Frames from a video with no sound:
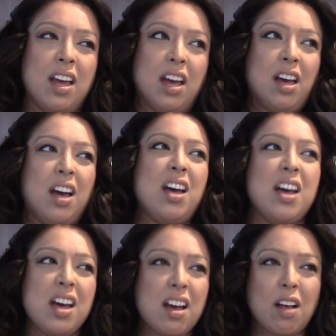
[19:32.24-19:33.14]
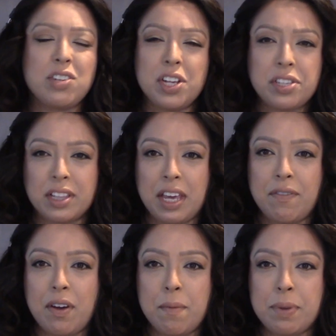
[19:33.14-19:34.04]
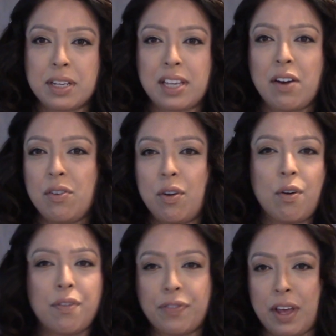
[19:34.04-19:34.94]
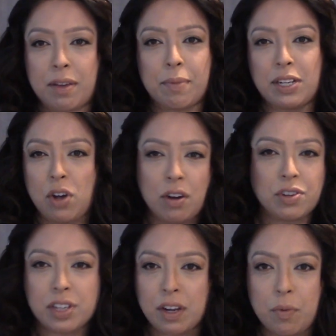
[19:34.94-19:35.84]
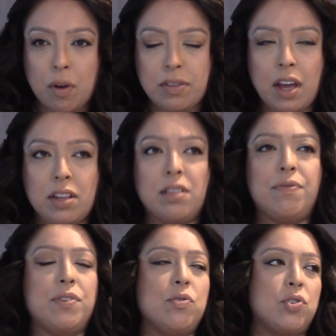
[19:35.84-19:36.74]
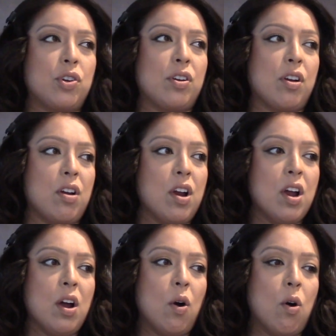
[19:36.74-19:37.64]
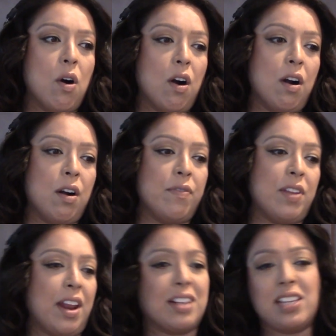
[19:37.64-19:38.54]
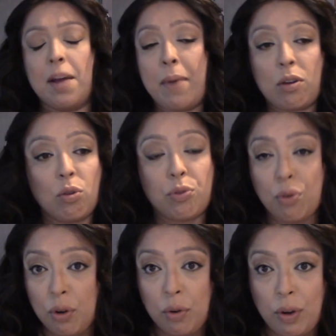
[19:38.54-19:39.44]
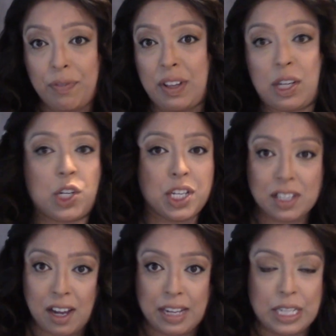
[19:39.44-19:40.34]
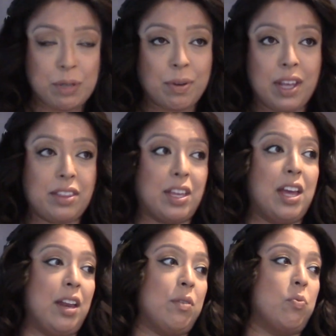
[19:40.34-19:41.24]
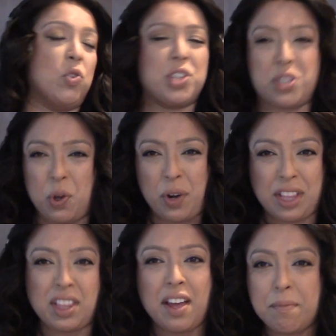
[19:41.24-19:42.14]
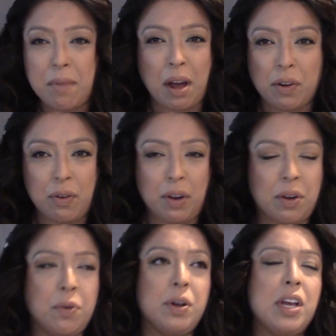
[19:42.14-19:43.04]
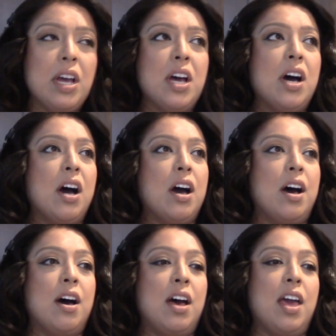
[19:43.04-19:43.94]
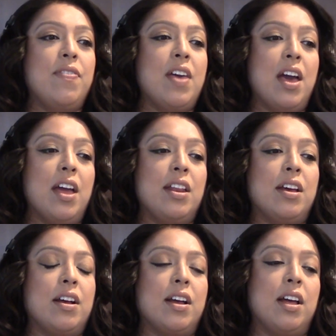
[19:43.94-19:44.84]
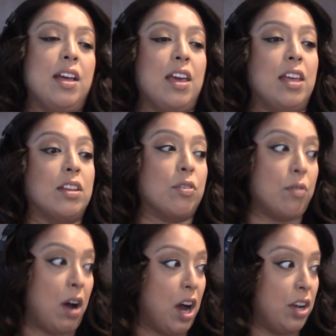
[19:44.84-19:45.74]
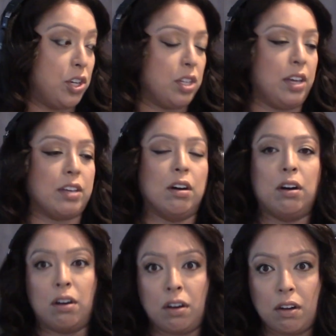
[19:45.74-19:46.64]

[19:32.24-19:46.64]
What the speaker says: I'll just leave them because I don't know if like my daughter's gonna want that in the future, or the next time I go through, if like she's not into it, then we'll just donate them. I don't know. And then in the garage, like, oh,